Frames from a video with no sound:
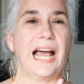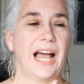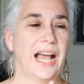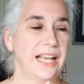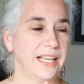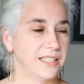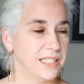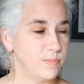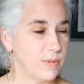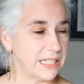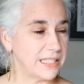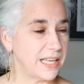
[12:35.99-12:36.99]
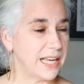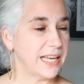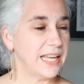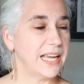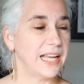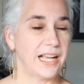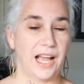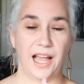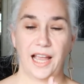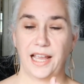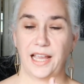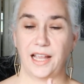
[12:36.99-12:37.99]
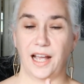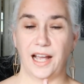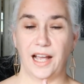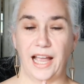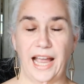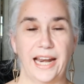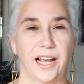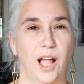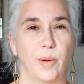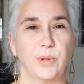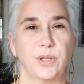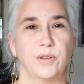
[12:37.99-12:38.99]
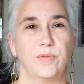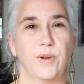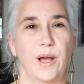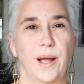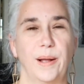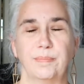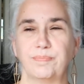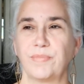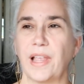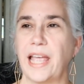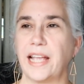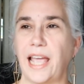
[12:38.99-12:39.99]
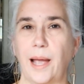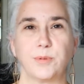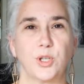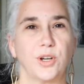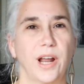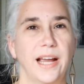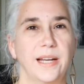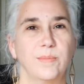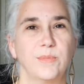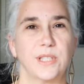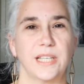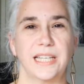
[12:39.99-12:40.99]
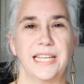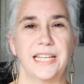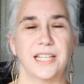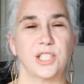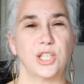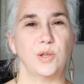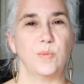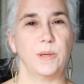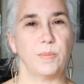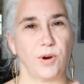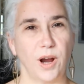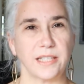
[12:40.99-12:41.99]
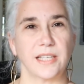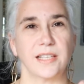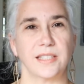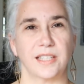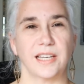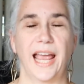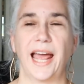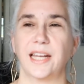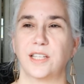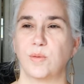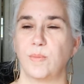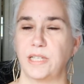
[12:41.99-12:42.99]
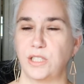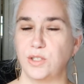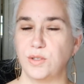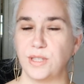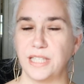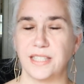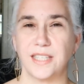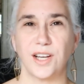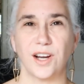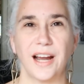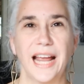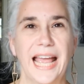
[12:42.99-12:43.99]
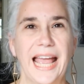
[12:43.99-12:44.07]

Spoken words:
I did my scanning. I had a couple of captured items that needed to be processed and added to my to-do list here.